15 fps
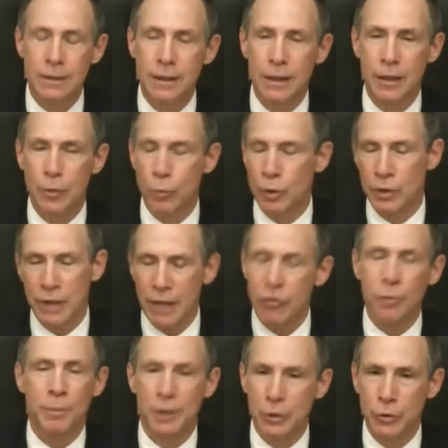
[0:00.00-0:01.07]
There will never
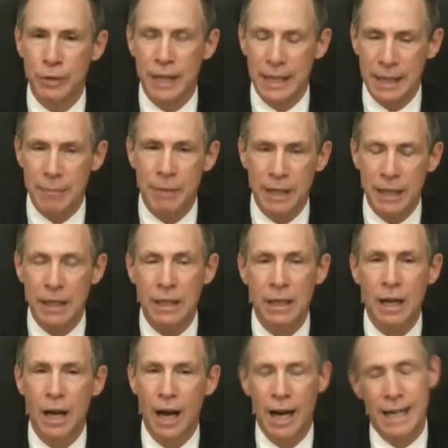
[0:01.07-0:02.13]
be unanimity
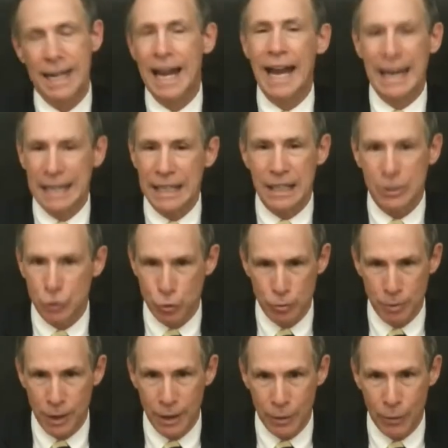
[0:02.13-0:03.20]
on any issue,
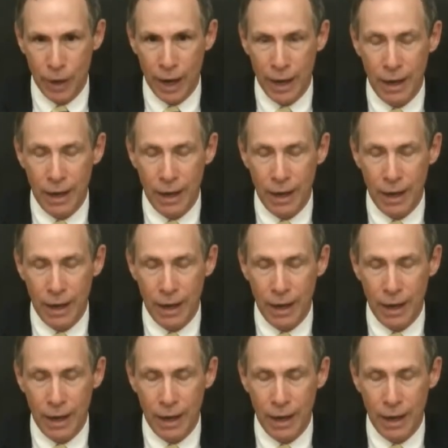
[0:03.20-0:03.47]
by the way.